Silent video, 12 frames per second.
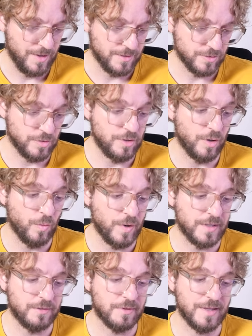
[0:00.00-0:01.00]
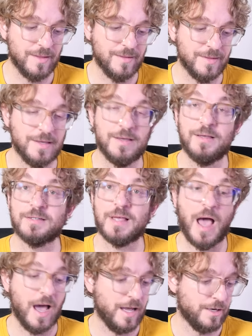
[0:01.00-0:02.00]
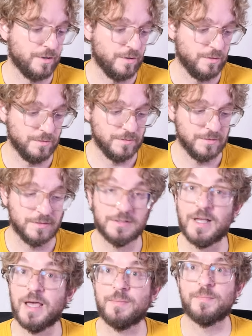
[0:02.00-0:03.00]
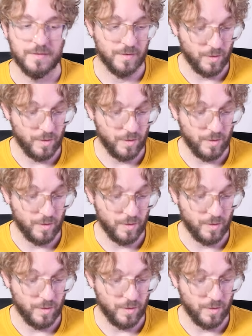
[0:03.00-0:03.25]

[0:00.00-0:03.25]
So you know where the radiant is at all time.